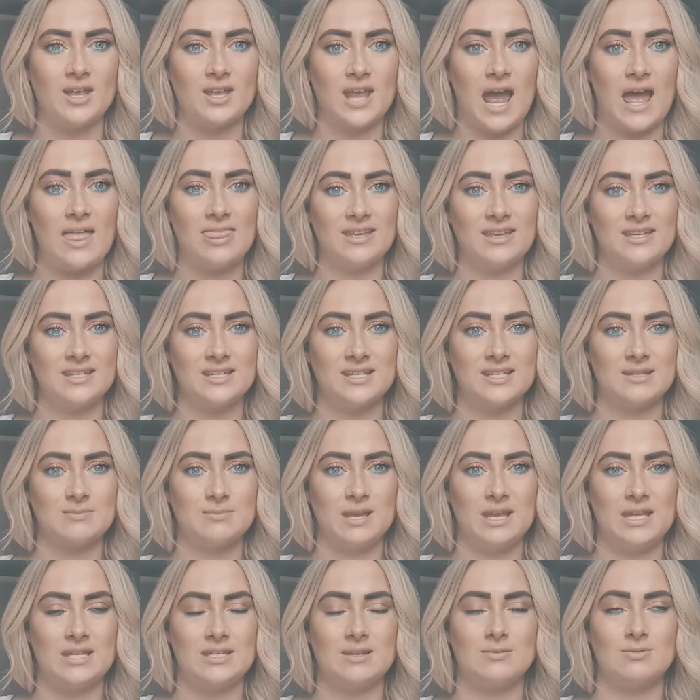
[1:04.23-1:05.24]
and this is a
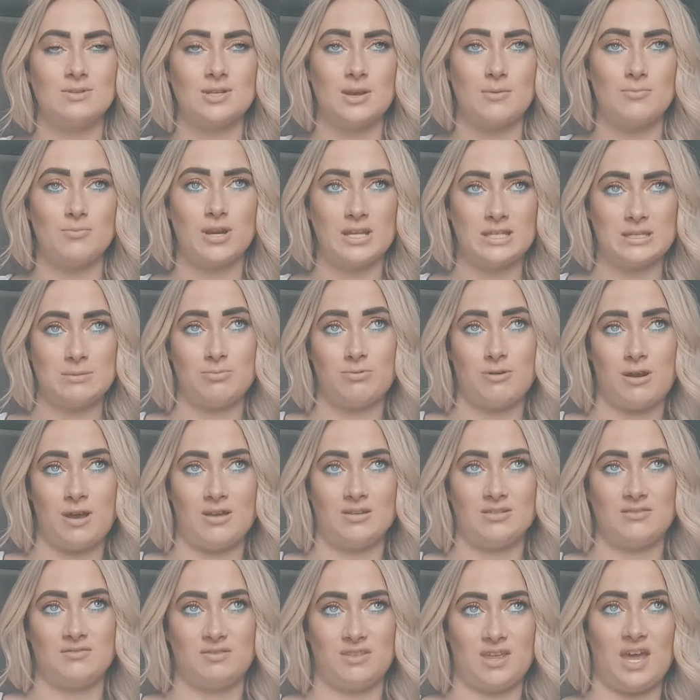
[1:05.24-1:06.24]
medium, so I'm pretty
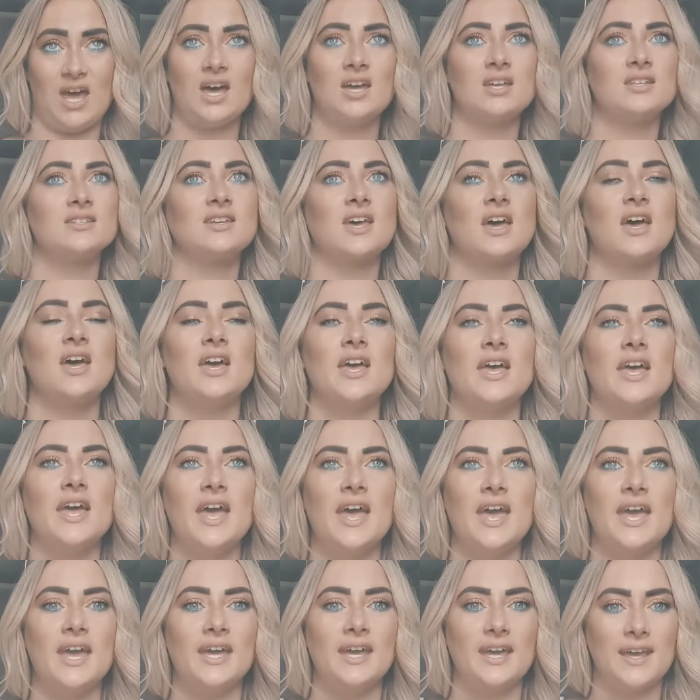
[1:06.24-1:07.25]
proud of that.
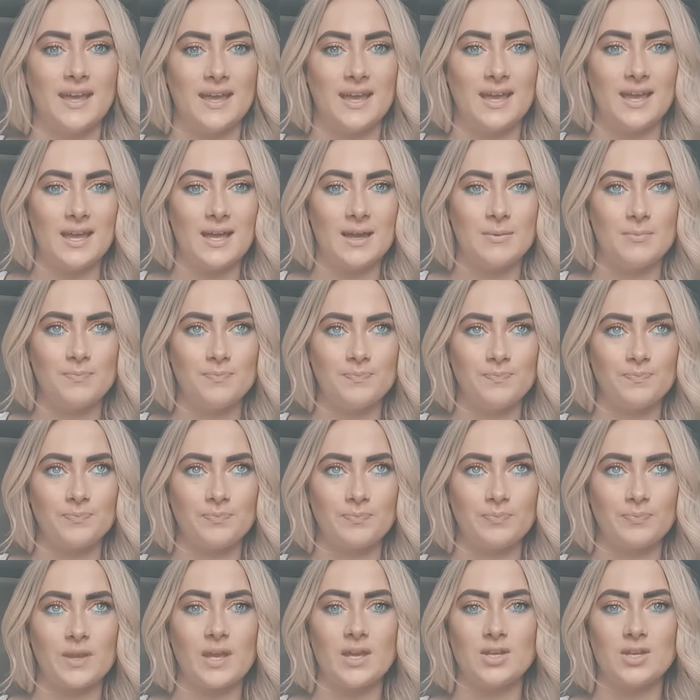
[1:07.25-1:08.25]
Um,
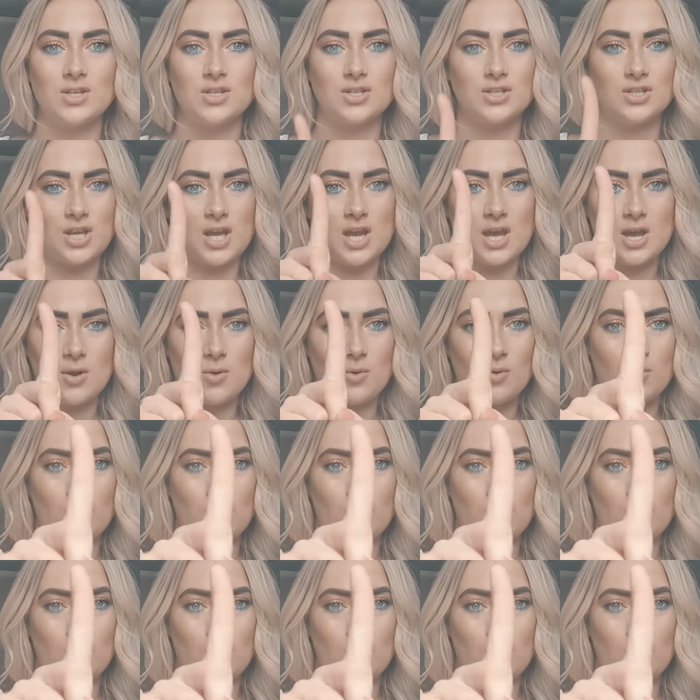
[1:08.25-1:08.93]
so,